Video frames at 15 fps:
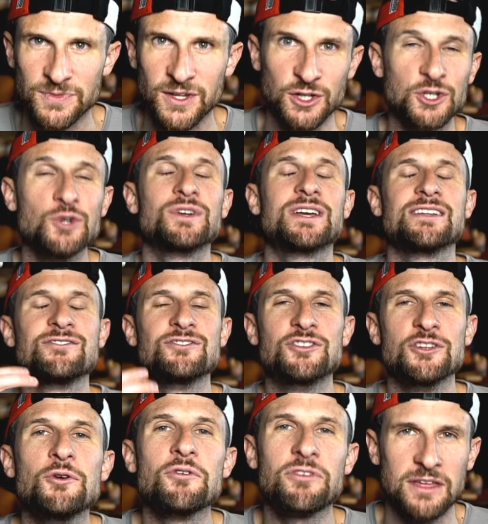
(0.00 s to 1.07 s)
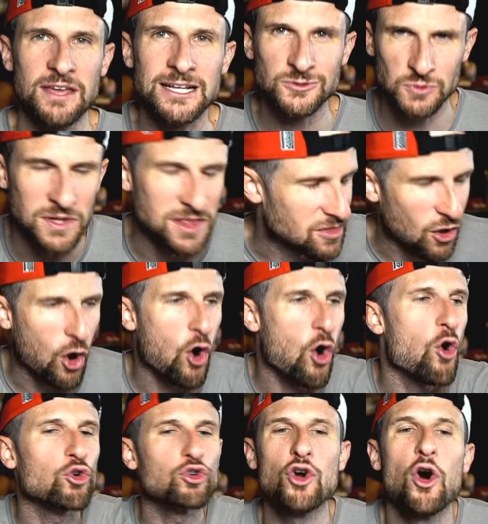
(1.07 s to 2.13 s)
You can do things with it. The
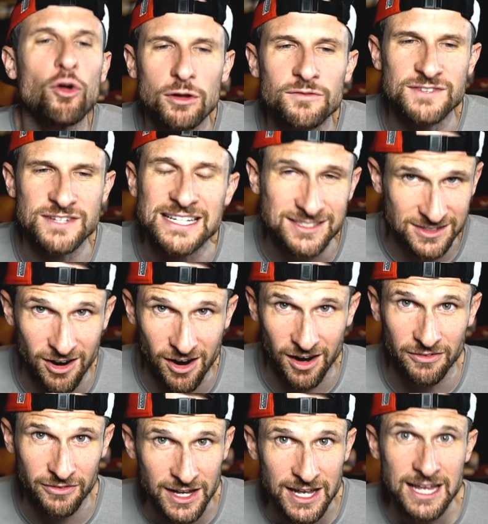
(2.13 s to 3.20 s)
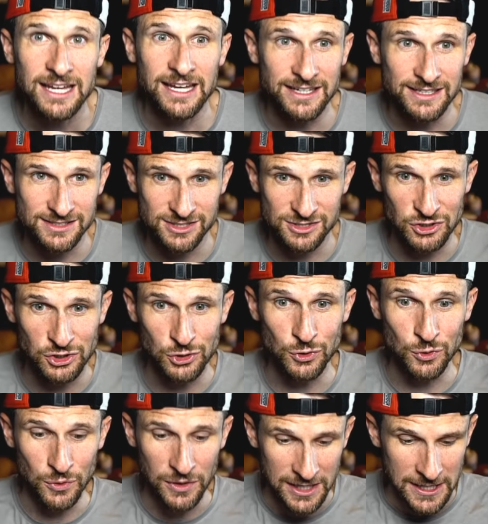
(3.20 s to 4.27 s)
whole goal of disc golf is
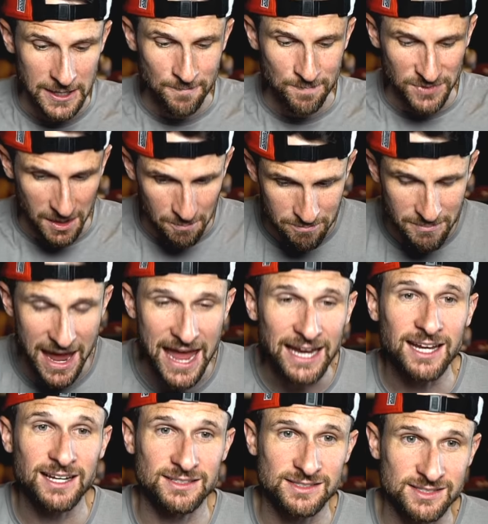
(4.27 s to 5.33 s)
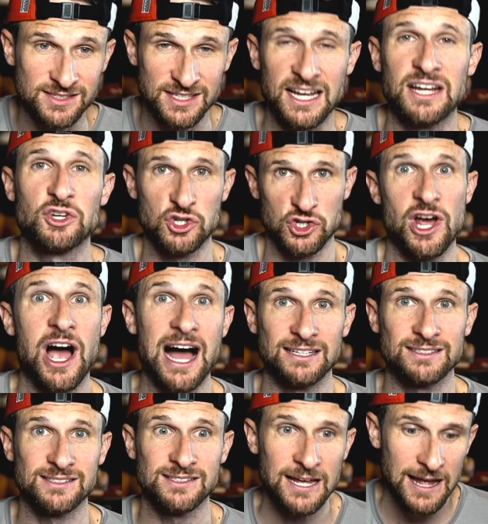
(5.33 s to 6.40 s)
to make sick
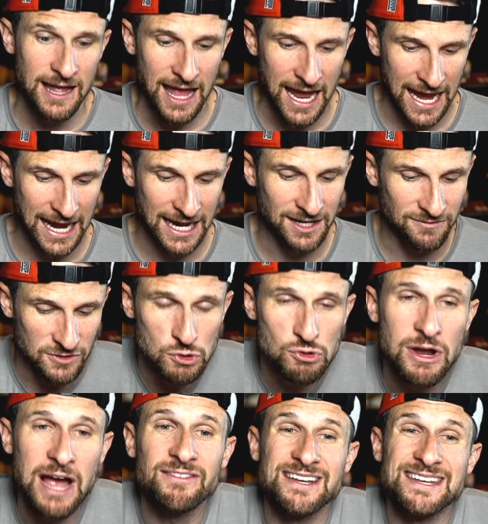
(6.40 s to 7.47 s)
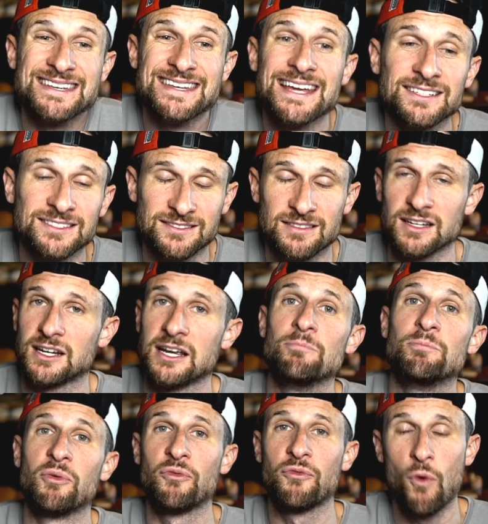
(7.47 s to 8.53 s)
shots. And if you have a disc that
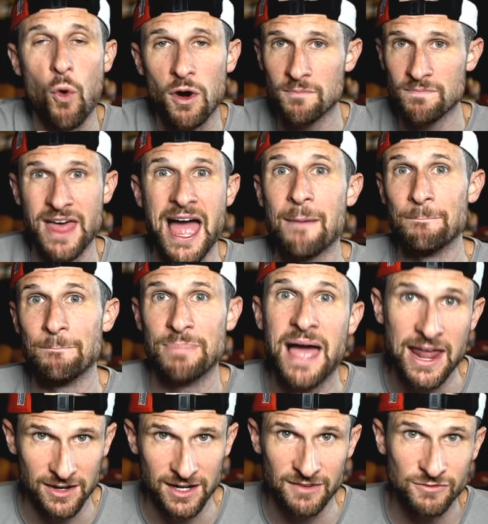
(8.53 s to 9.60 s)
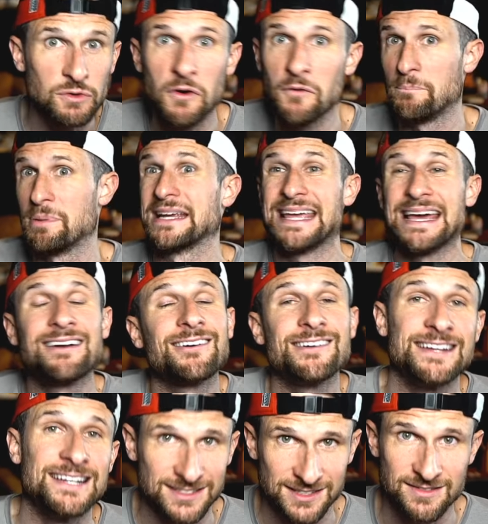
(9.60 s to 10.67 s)
can perform that better, if you have a beginner
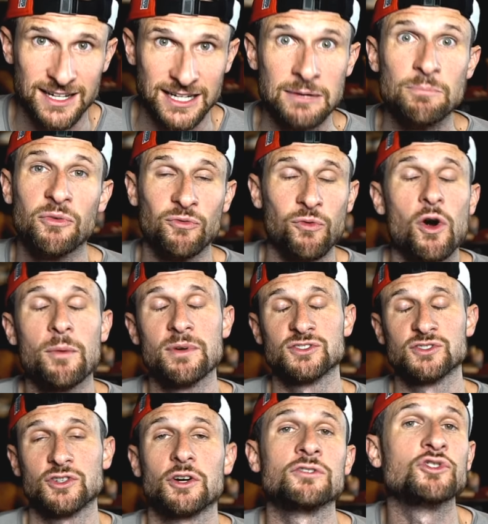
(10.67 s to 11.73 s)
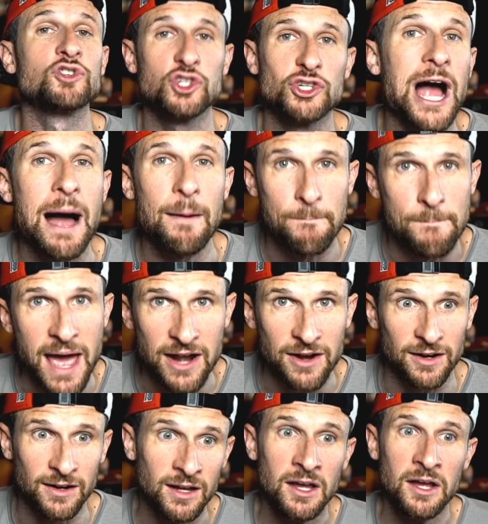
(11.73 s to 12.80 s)
disc that can perform a certain shot
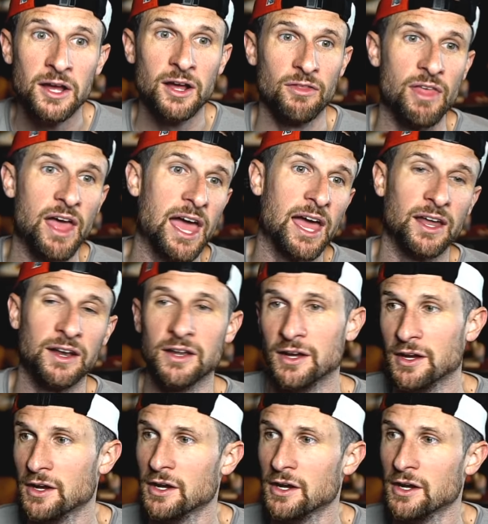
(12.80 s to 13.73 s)
better than